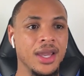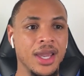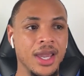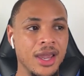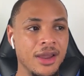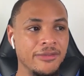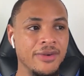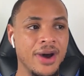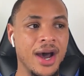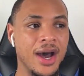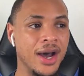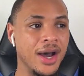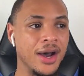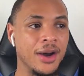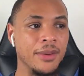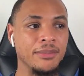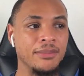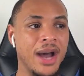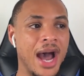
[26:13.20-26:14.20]
if
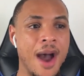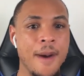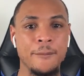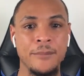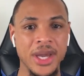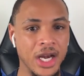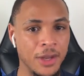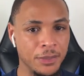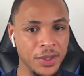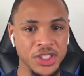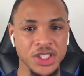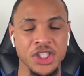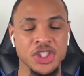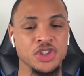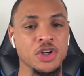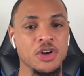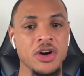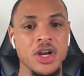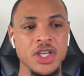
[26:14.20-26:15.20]
I'm painting a picture the
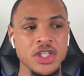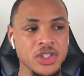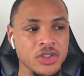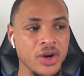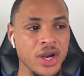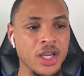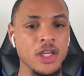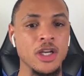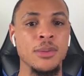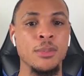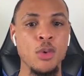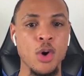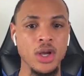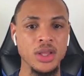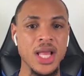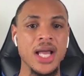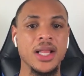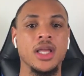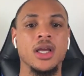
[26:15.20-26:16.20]
story is great, you're
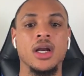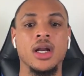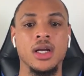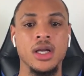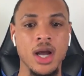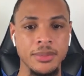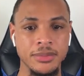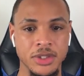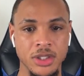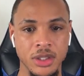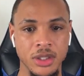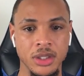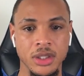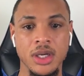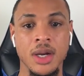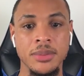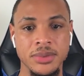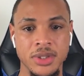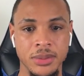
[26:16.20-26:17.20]
more likely going
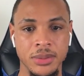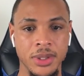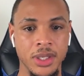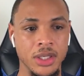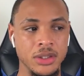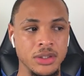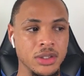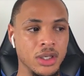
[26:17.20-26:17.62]
to come to me.